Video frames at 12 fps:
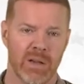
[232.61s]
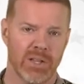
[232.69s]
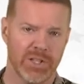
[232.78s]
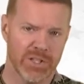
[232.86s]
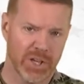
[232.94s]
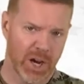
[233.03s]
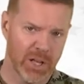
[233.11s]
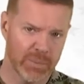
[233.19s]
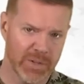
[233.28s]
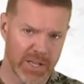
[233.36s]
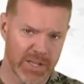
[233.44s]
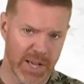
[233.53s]
This column
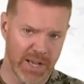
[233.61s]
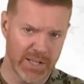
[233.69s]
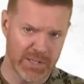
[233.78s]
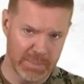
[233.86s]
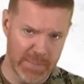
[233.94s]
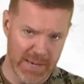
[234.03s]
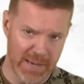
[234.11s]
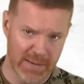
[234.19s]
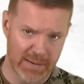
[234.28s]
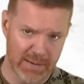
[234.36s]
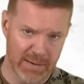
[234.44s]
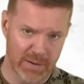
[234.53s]
contains
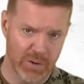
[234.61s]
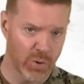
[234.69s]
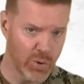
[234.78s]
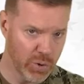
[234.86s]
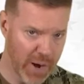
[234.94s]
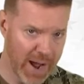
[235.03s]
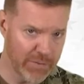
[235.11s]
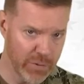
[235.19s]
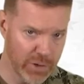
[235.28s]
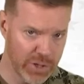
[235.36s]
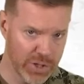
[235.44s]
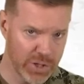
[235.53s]
mean, or
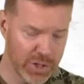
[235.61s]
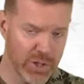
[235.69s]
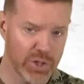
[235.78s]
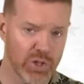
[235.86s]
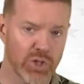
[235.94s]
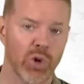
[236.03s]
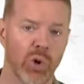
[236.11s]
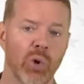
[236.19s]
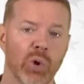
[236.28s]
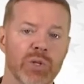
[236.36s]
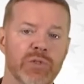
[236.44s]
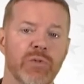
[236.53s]
average,
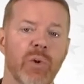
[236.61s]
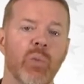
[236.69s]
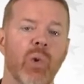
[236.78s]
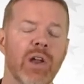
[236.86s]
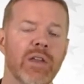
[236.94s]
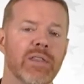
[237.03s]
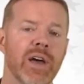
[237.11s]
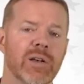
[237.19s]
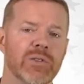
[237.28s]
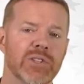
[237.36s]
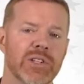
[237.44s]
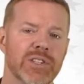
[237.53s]
scores from
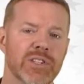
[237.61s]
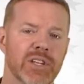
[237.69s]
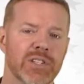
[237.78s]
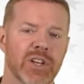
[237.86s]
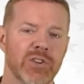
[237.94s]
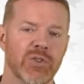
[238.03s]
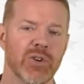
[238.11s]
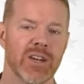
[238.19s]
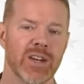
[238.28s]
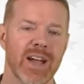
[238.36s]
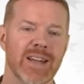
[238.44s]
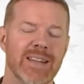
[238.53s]

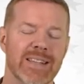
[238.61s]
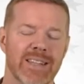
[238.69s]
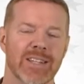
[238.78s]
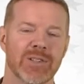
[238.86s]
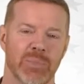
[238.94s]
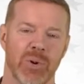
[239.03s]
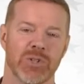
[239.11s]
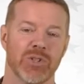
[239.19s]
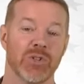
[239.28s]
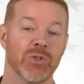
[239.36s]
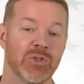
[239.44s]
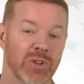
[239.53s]
1,696
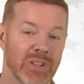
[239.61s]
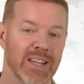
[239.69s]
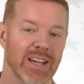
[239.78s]
persons who took the